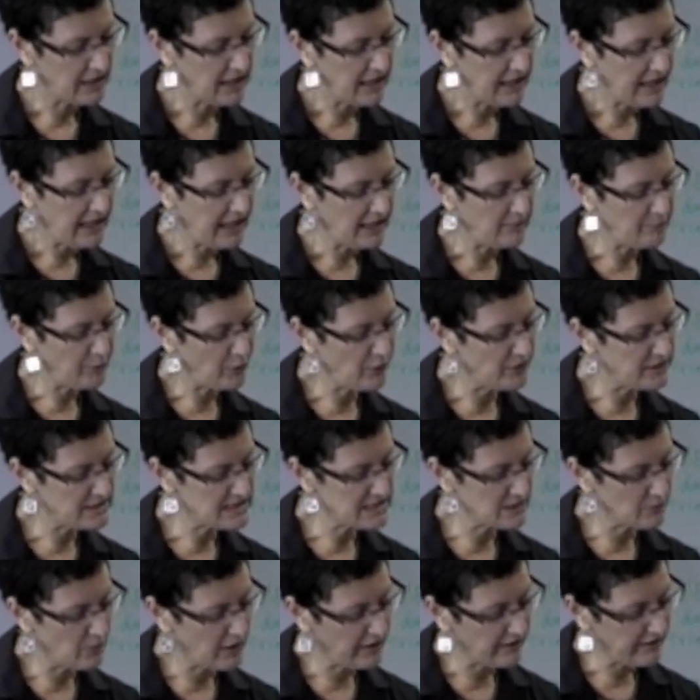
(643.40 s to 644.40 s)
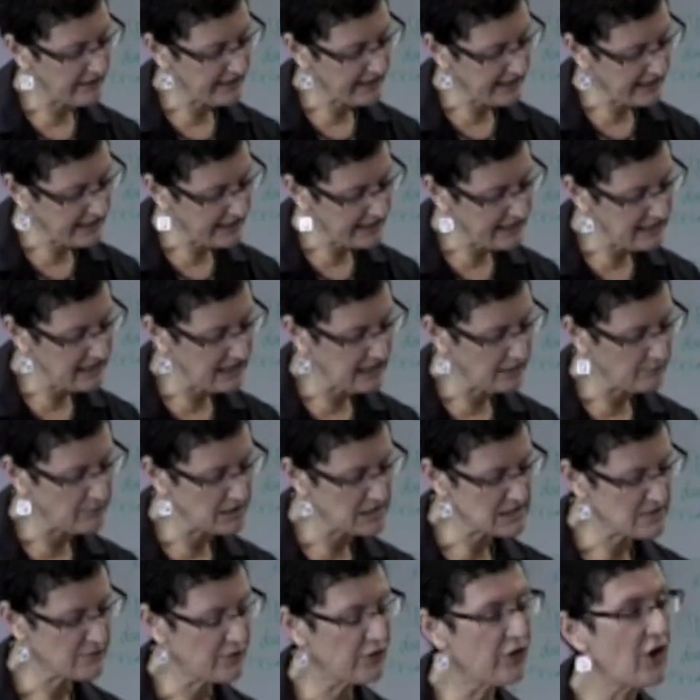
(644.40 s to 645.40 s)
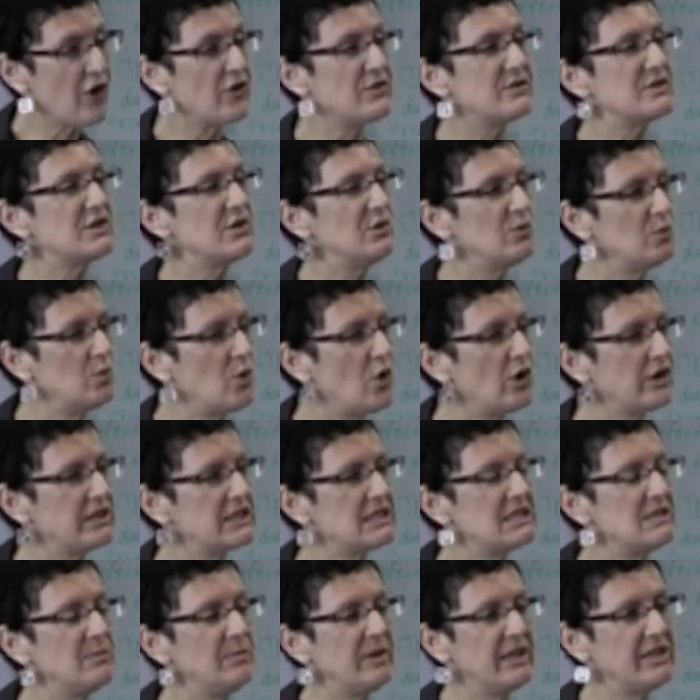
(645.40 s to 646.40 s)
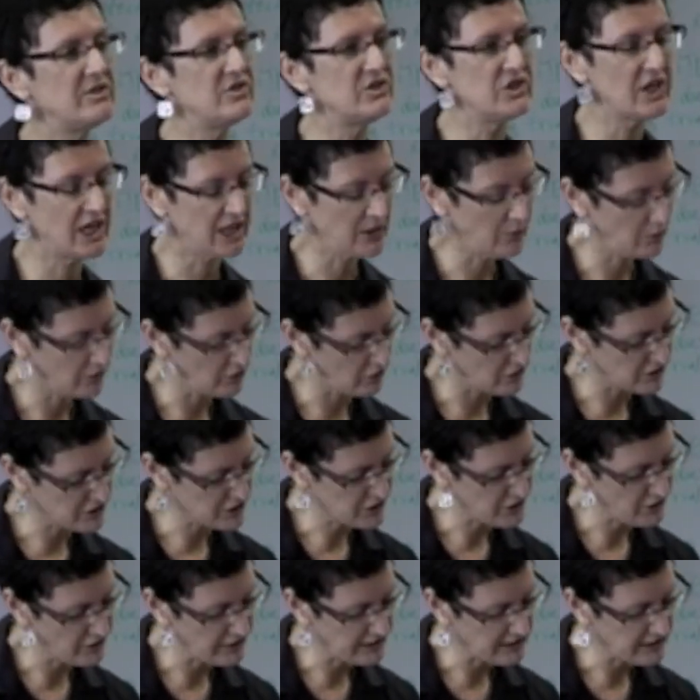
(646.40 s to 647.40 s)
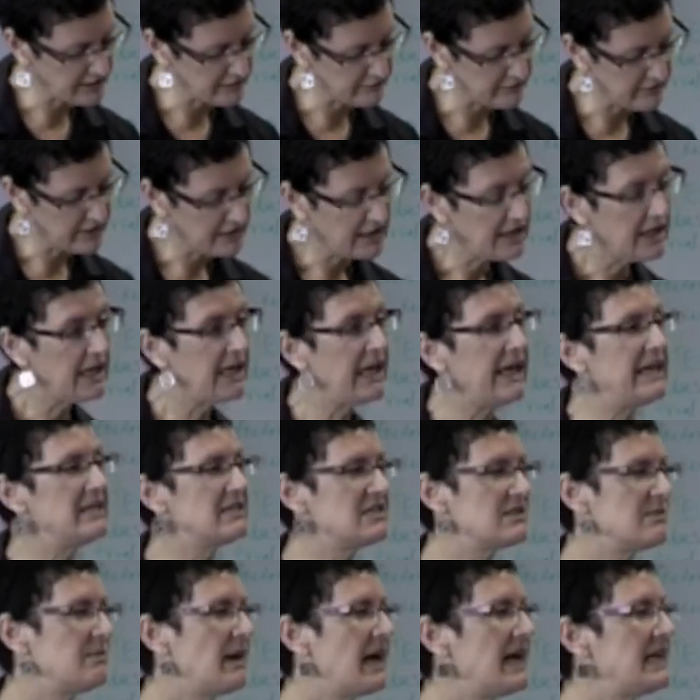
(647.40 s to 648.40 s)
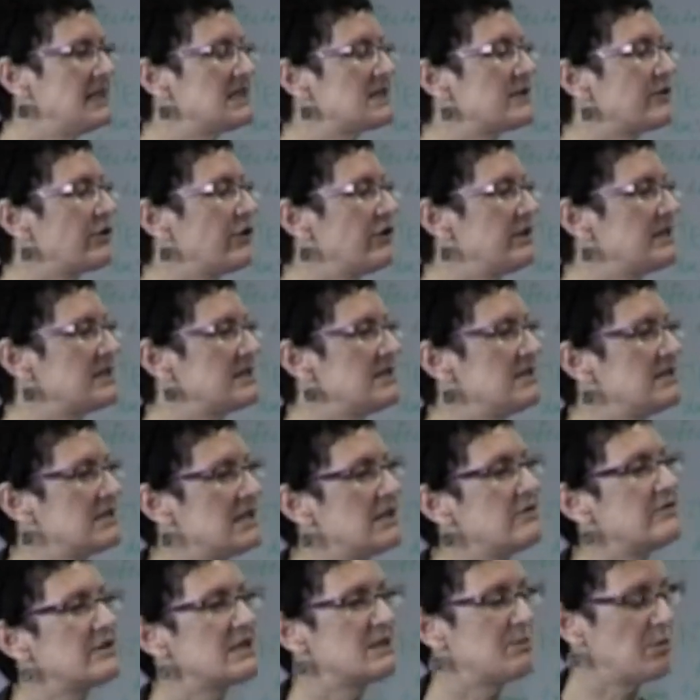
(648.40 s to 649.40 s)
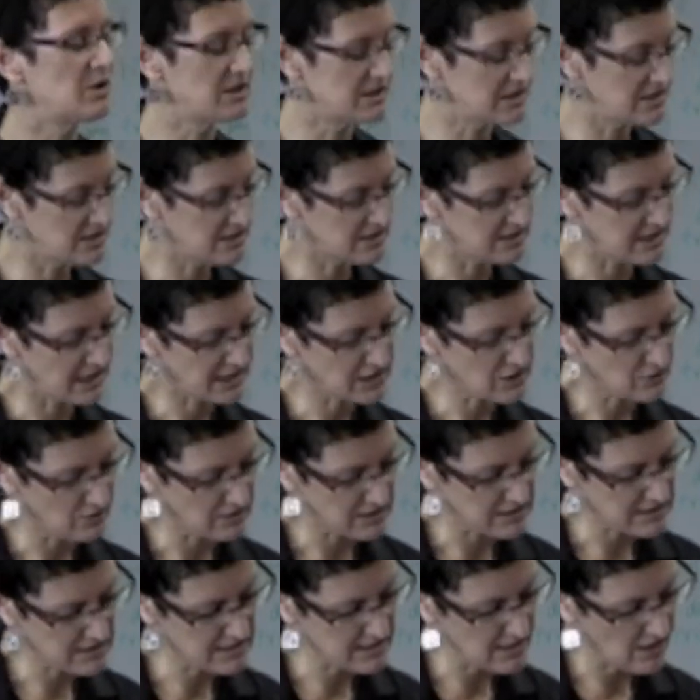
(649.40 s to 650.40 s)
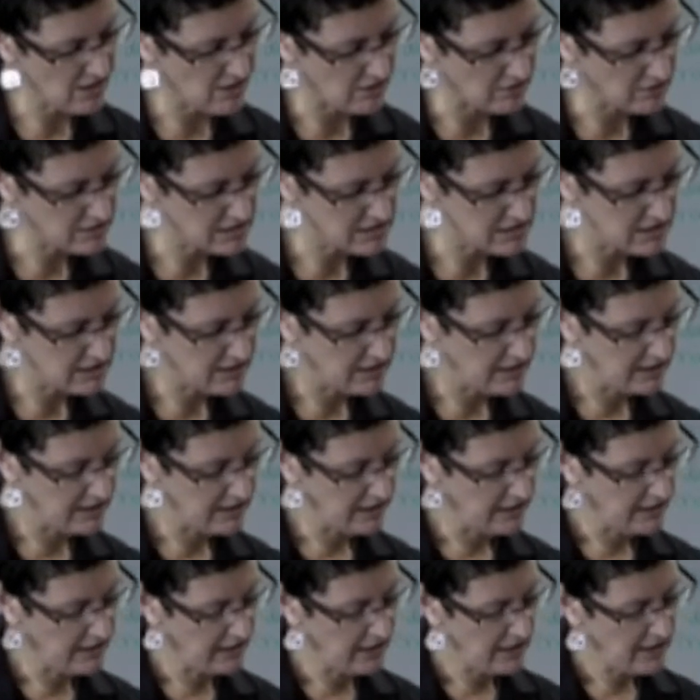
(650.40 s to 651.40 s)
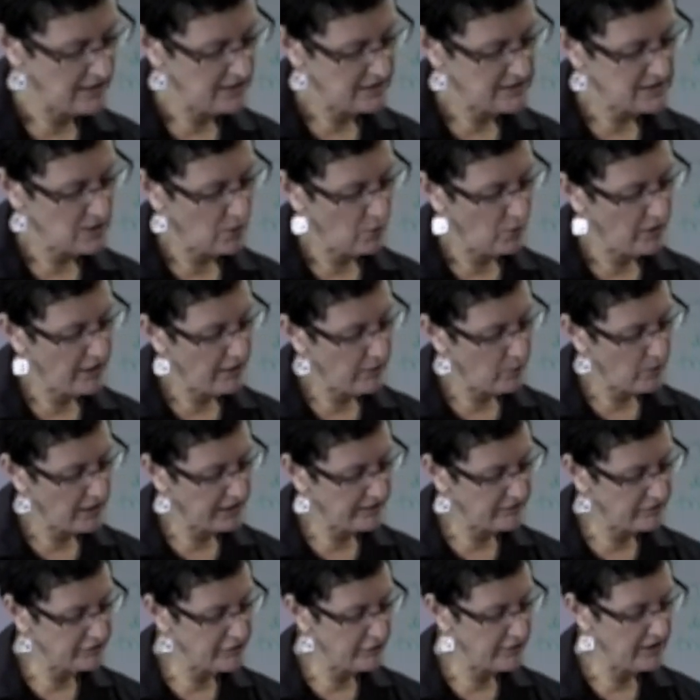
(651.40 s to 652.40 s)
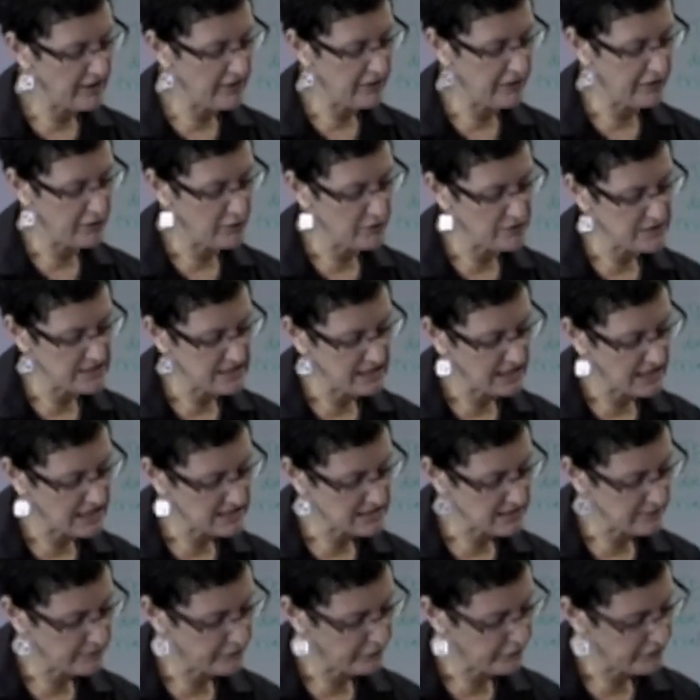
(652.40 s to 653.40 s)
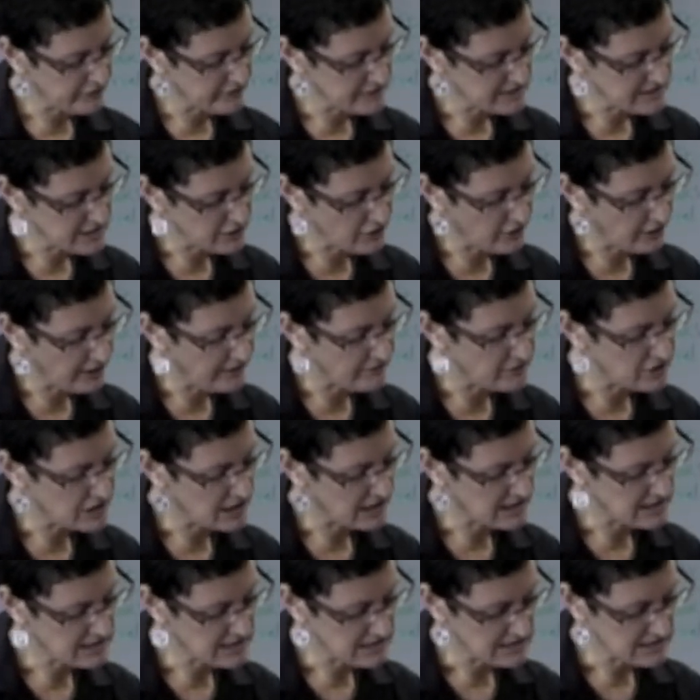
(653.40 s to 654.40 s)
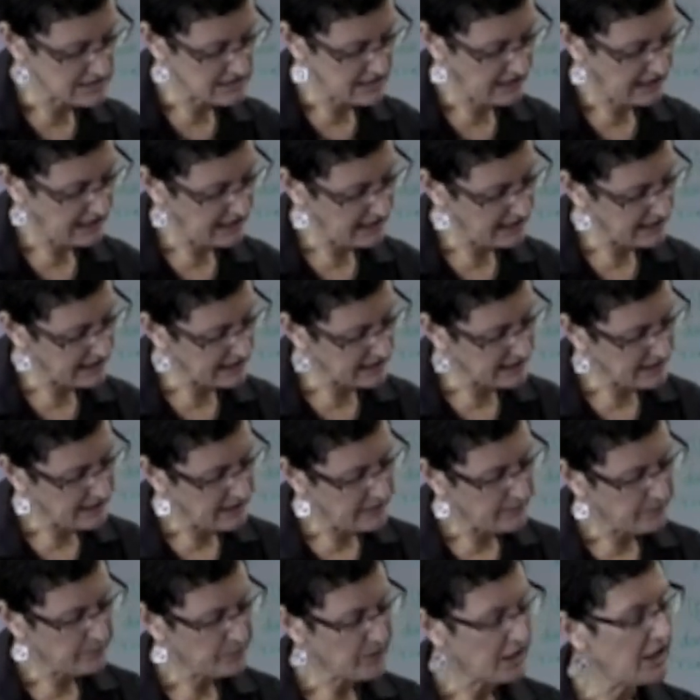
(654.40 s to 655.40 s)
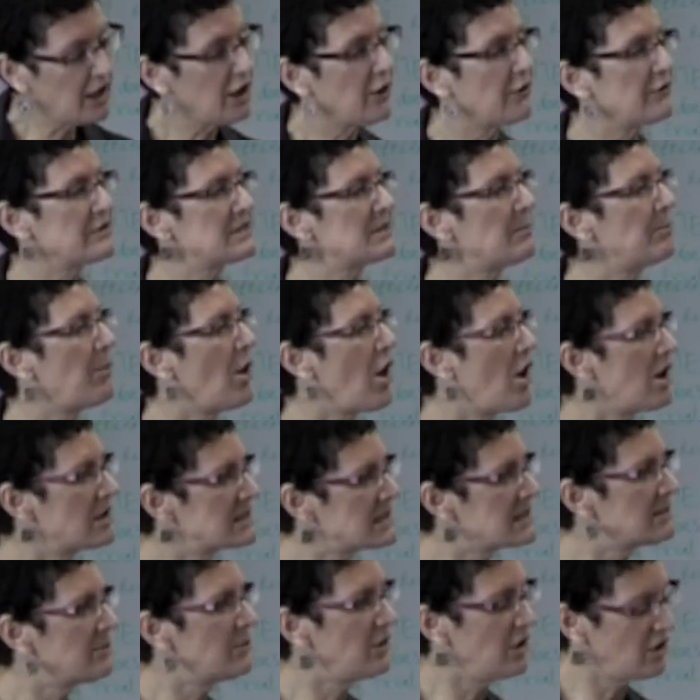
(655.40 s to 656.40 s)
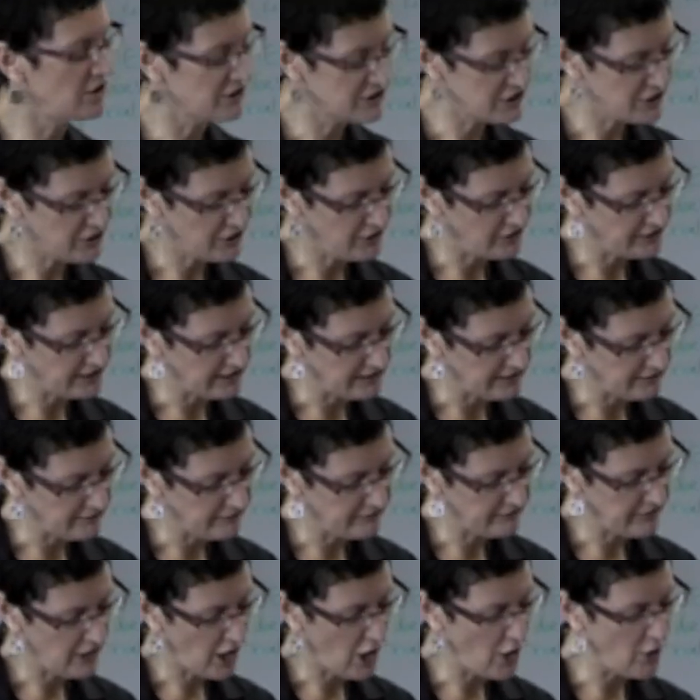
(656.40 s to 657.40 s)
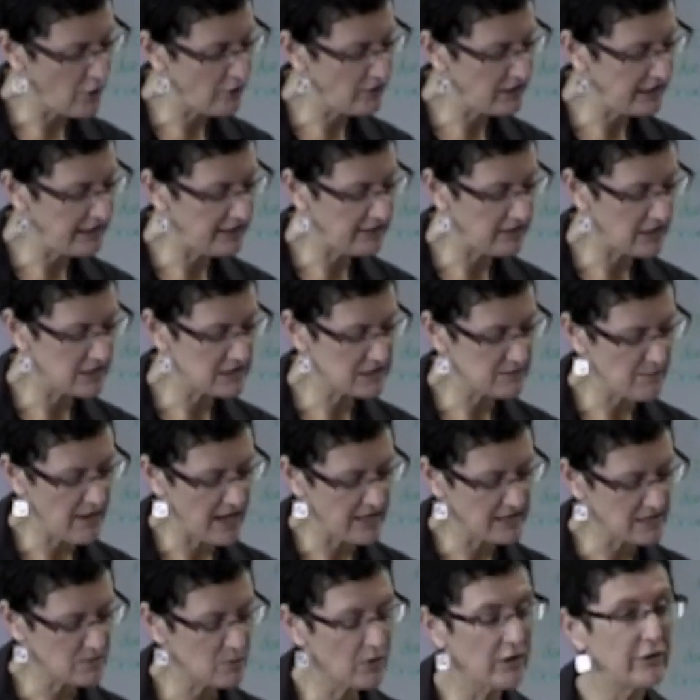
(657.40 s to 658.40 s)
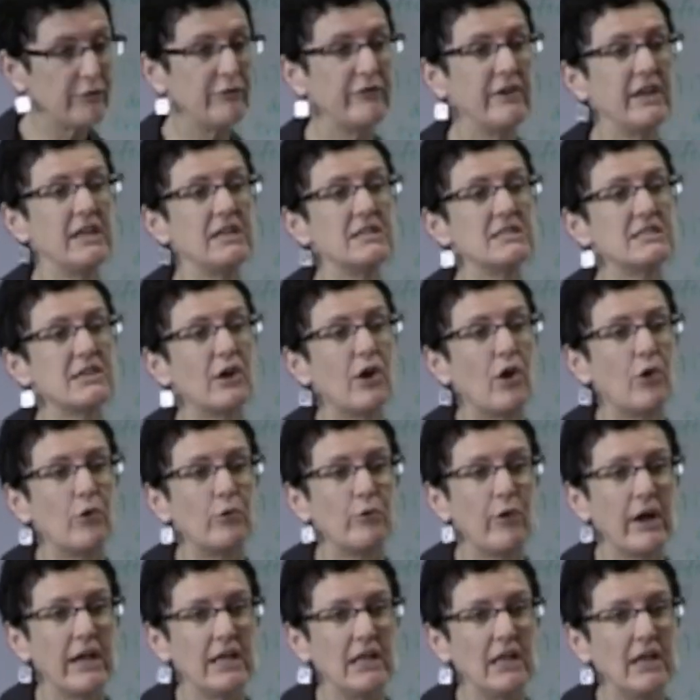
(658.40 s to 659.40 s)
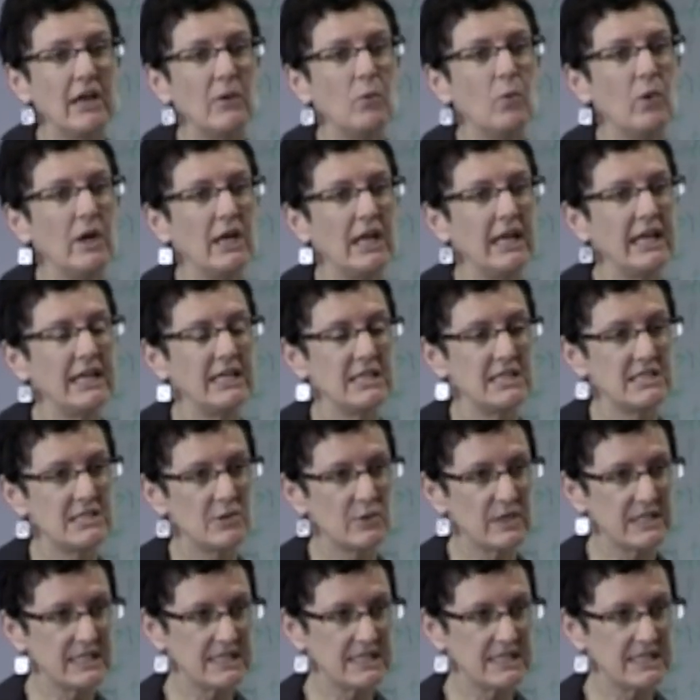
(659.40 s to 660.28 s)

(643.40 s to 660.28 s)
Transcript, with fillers: It points to one of the key limits for those who want it to be a genuine alternative in domains, for instance, in response to sexual assault. So whatever the enthusiasm for restorative justice here, it offers a possible alternative only in those matters where offenders are already willing to,